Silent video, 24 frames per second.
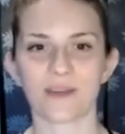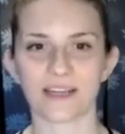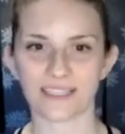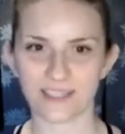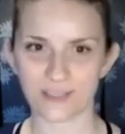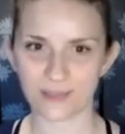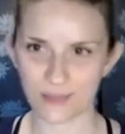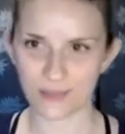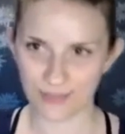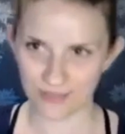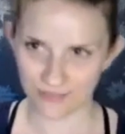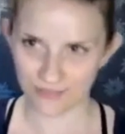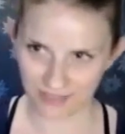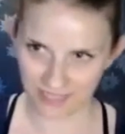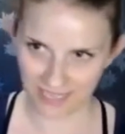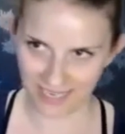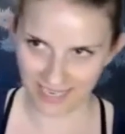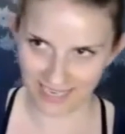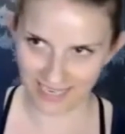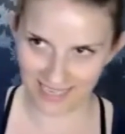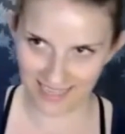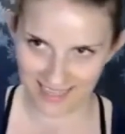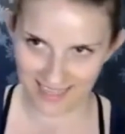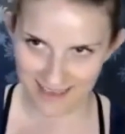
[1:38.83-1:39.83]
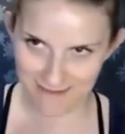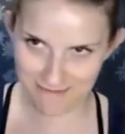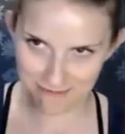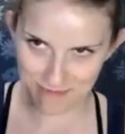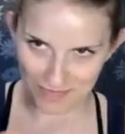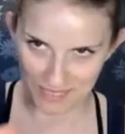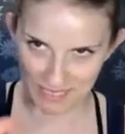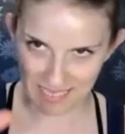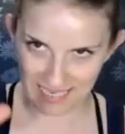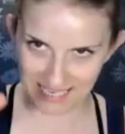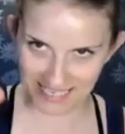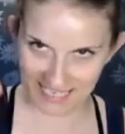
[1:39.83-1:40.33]
but it's sort of like the
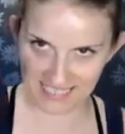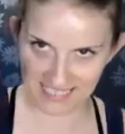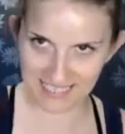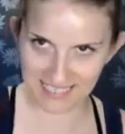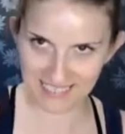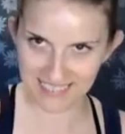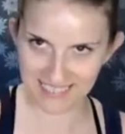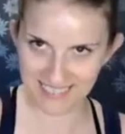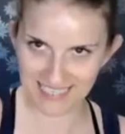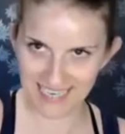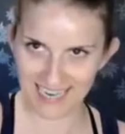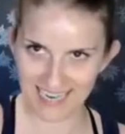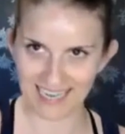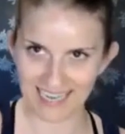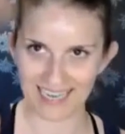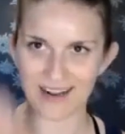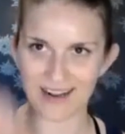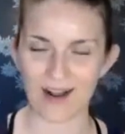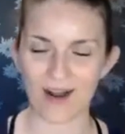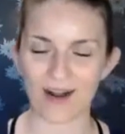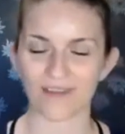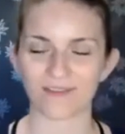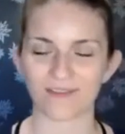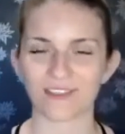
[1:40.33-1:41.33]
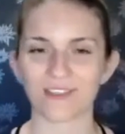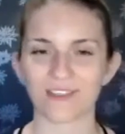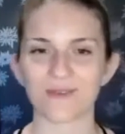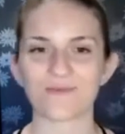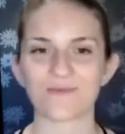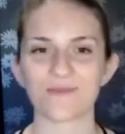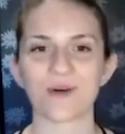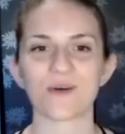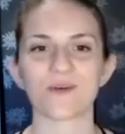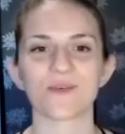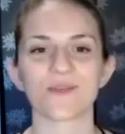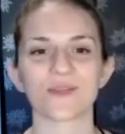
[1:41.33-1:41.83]
plane taking off. So
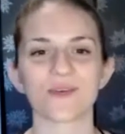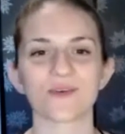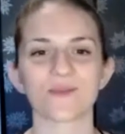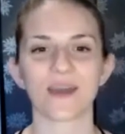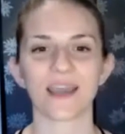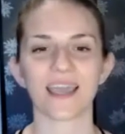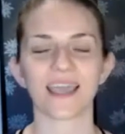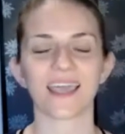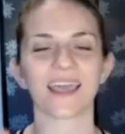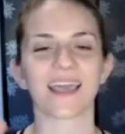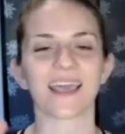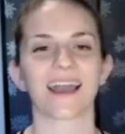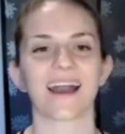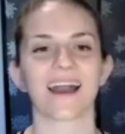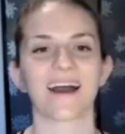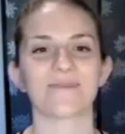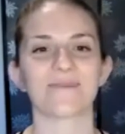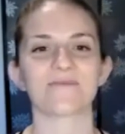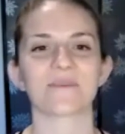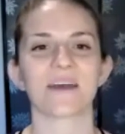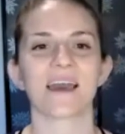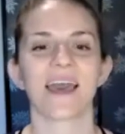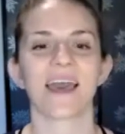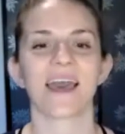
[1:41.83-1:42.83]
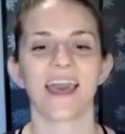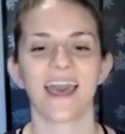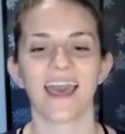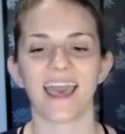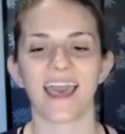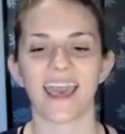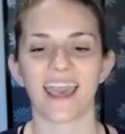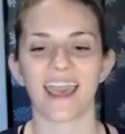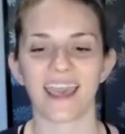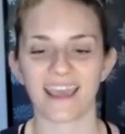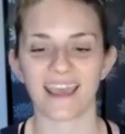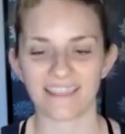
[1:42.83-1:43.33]
both the waking up
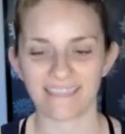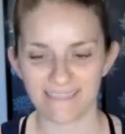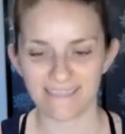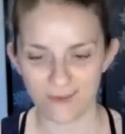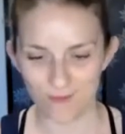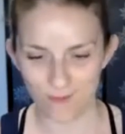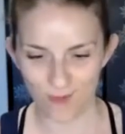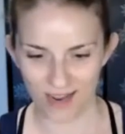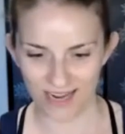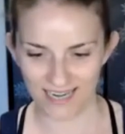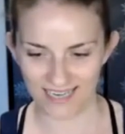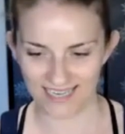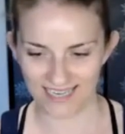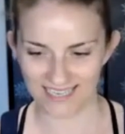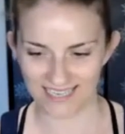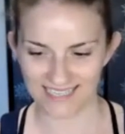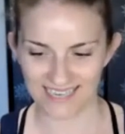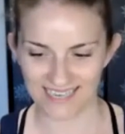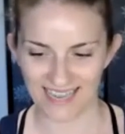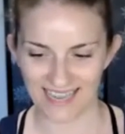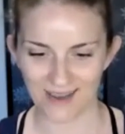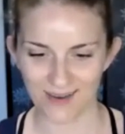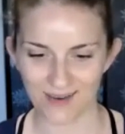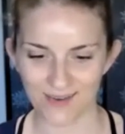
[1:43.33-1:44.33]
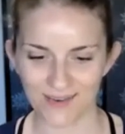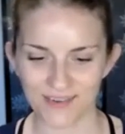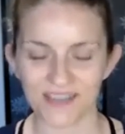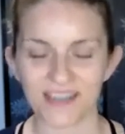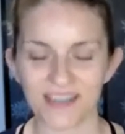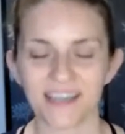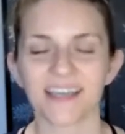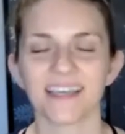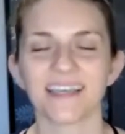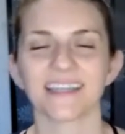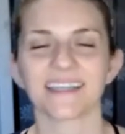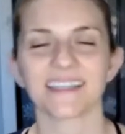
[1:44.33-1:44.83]
and the winding
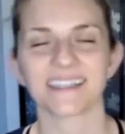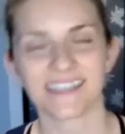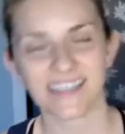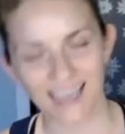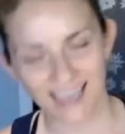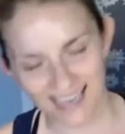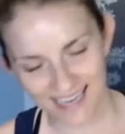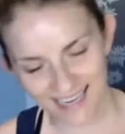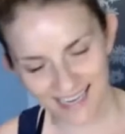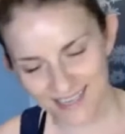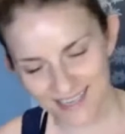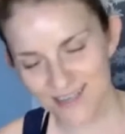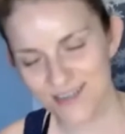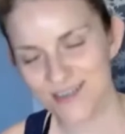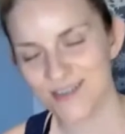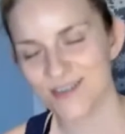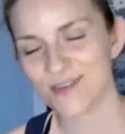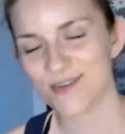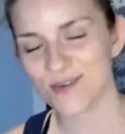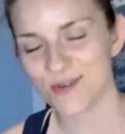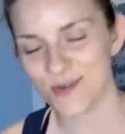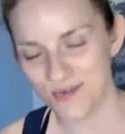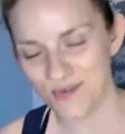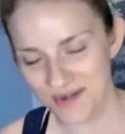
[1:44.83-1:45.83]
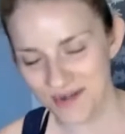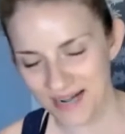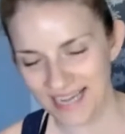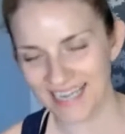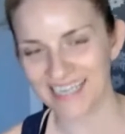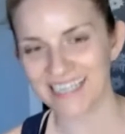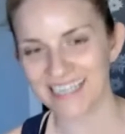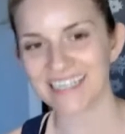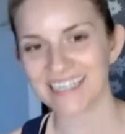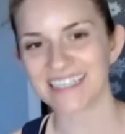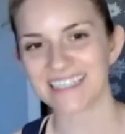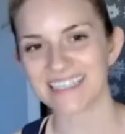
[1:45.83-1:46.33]
down take
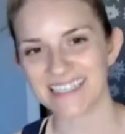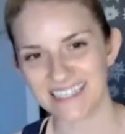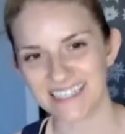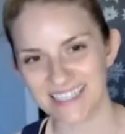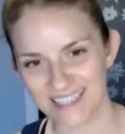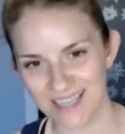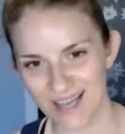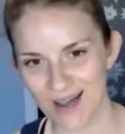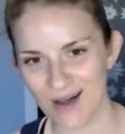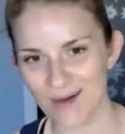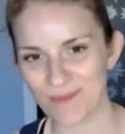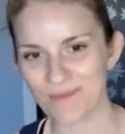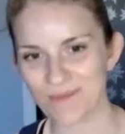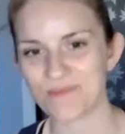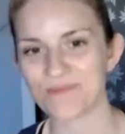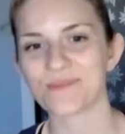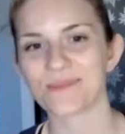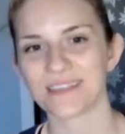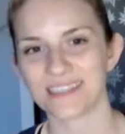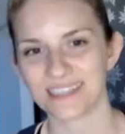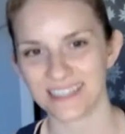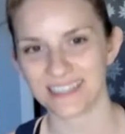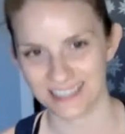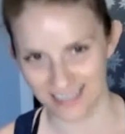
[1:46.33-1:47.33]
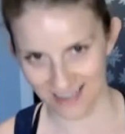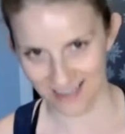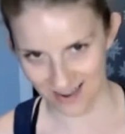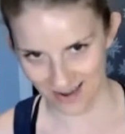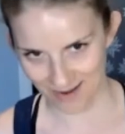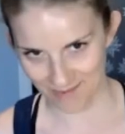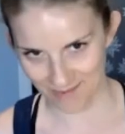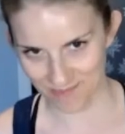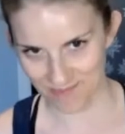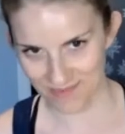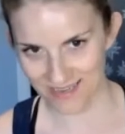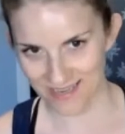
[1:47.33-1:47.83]
quite some
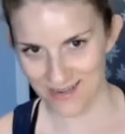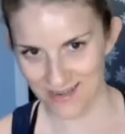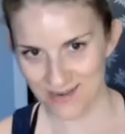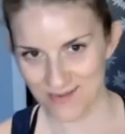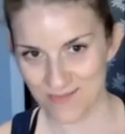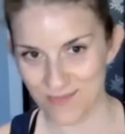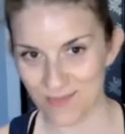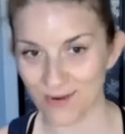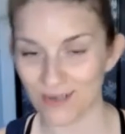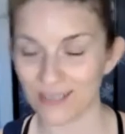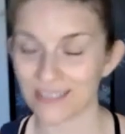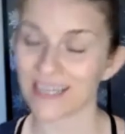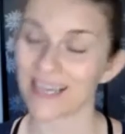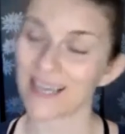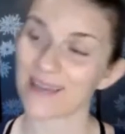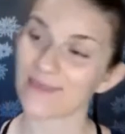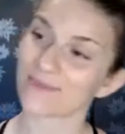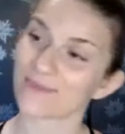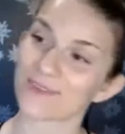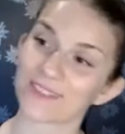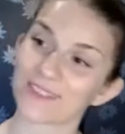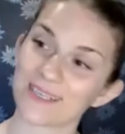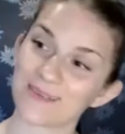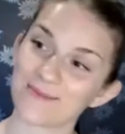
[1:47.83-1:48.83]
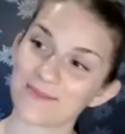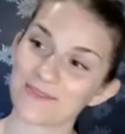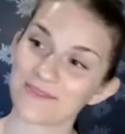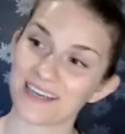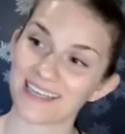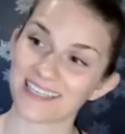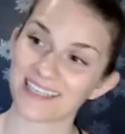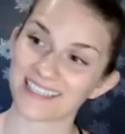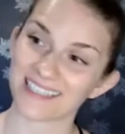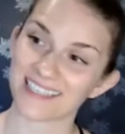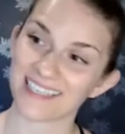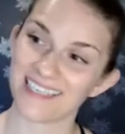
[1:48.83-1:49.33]
time. More time for some of
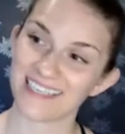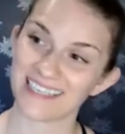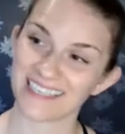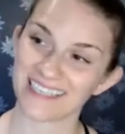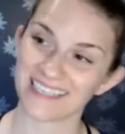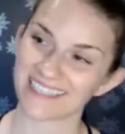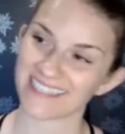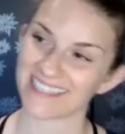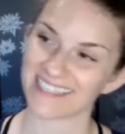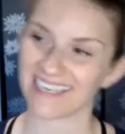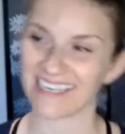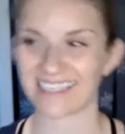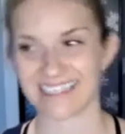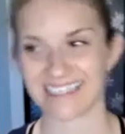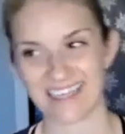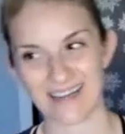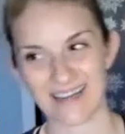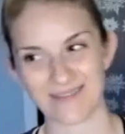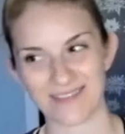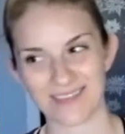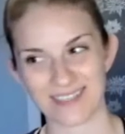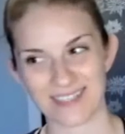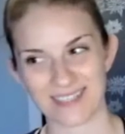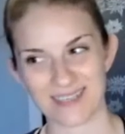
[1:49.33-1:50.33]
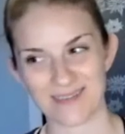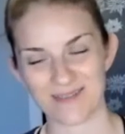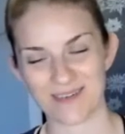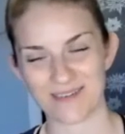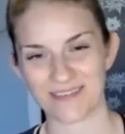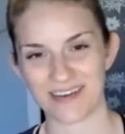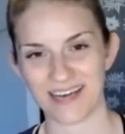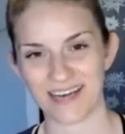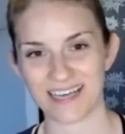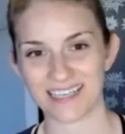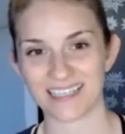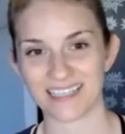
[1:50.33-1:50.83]
us, Less time for some
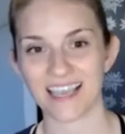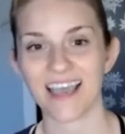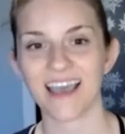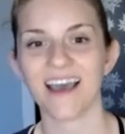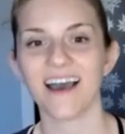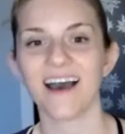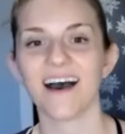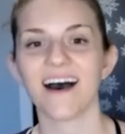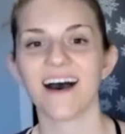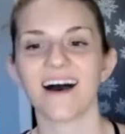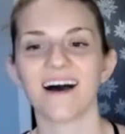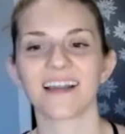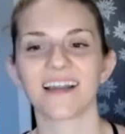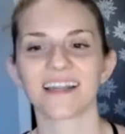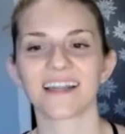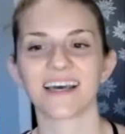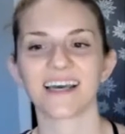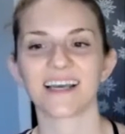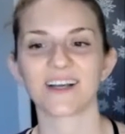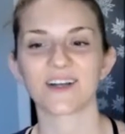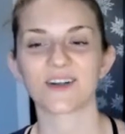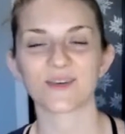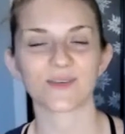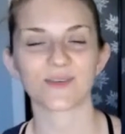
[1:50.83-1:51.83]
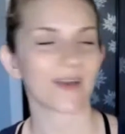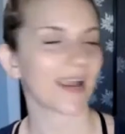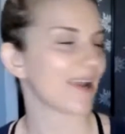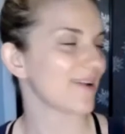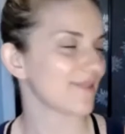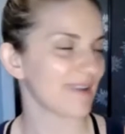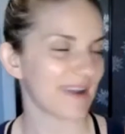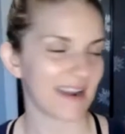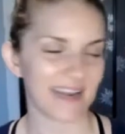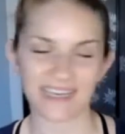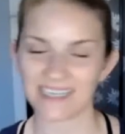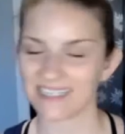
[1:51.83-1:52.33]
of us on a
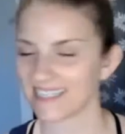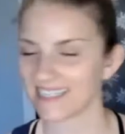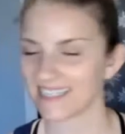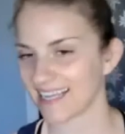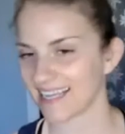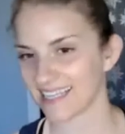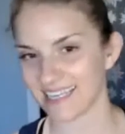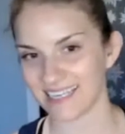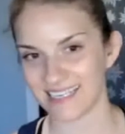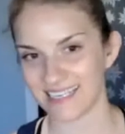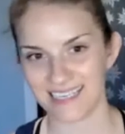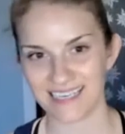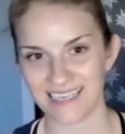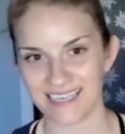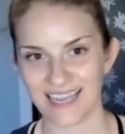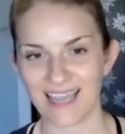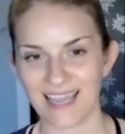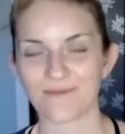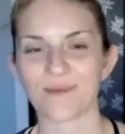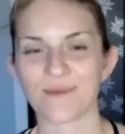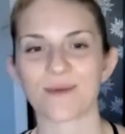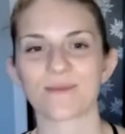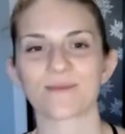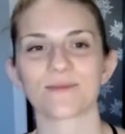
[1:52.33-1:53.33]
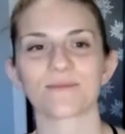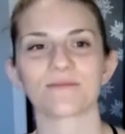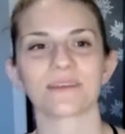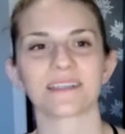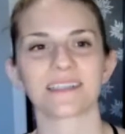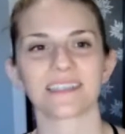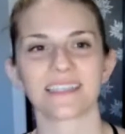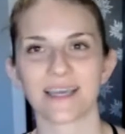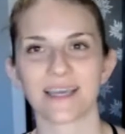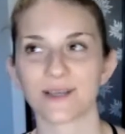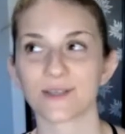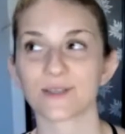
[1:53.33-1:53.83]
gray rainy day like today
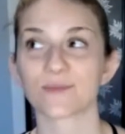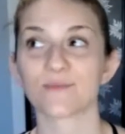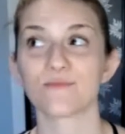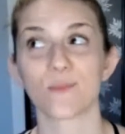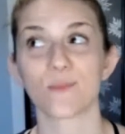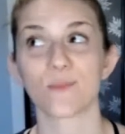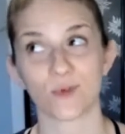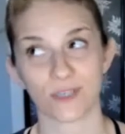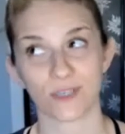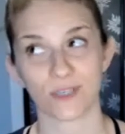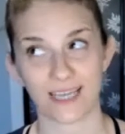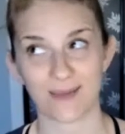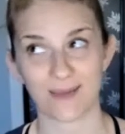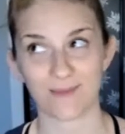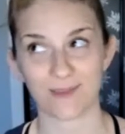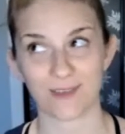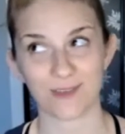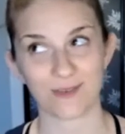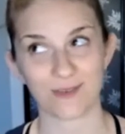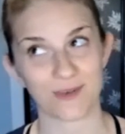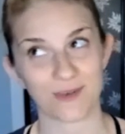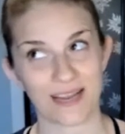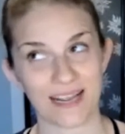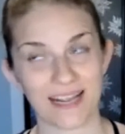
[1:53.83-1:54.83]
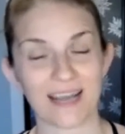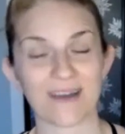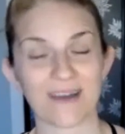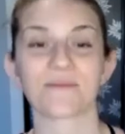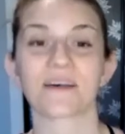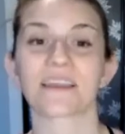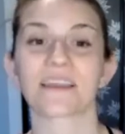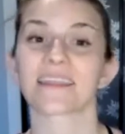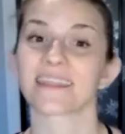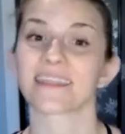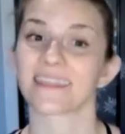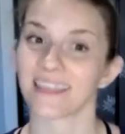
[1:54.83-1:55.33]
probably takes more time to wake
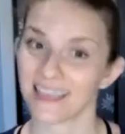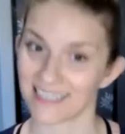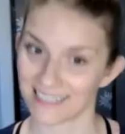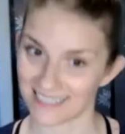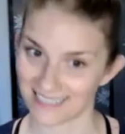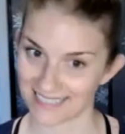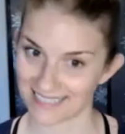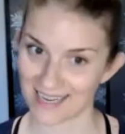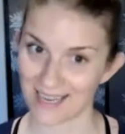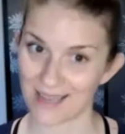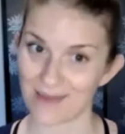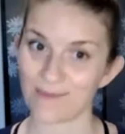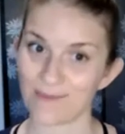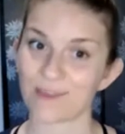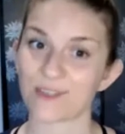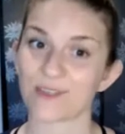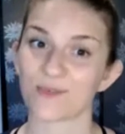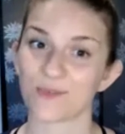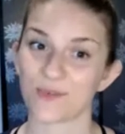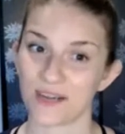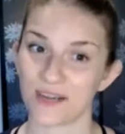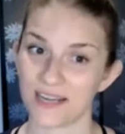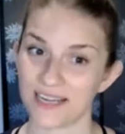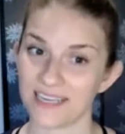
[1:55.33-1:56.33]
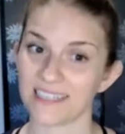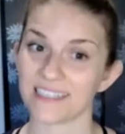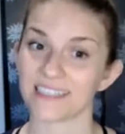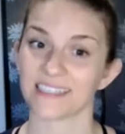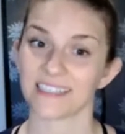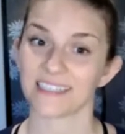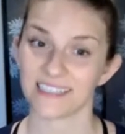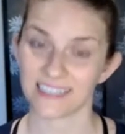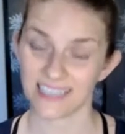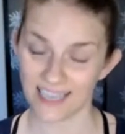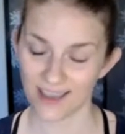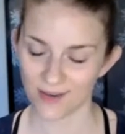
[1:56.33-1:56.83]
up and less time to wind
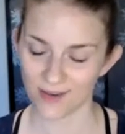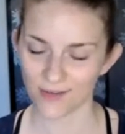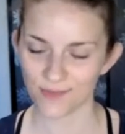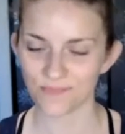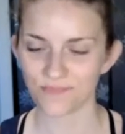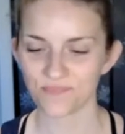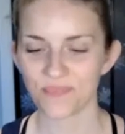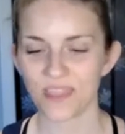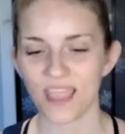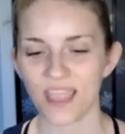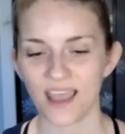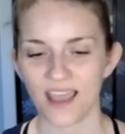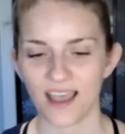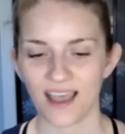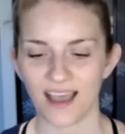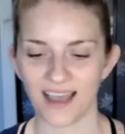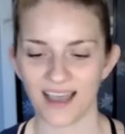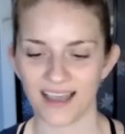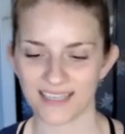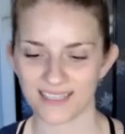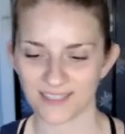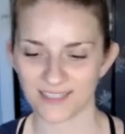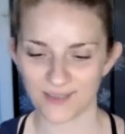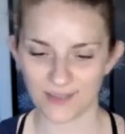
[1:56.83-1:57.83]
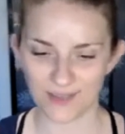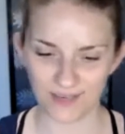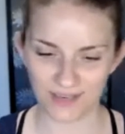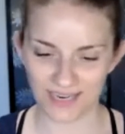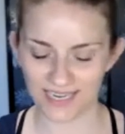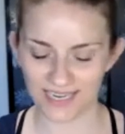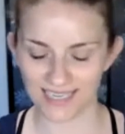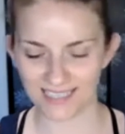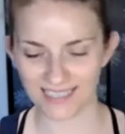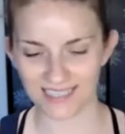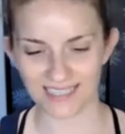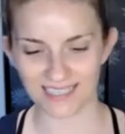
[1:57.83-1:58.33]
down uh, so there
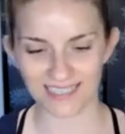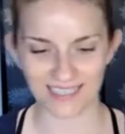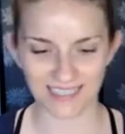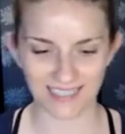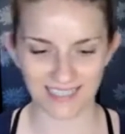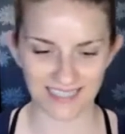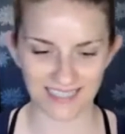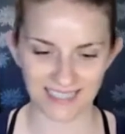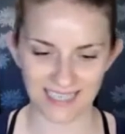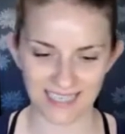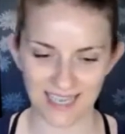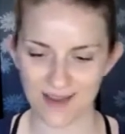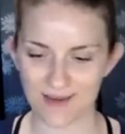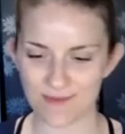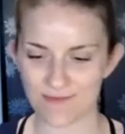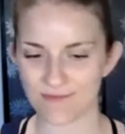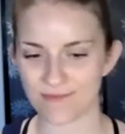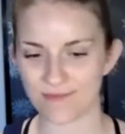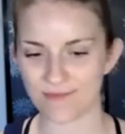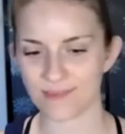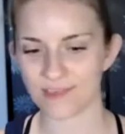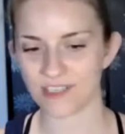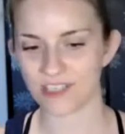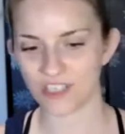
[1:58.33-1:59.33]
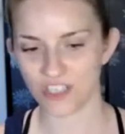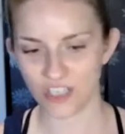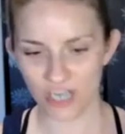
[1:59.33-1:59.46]
is some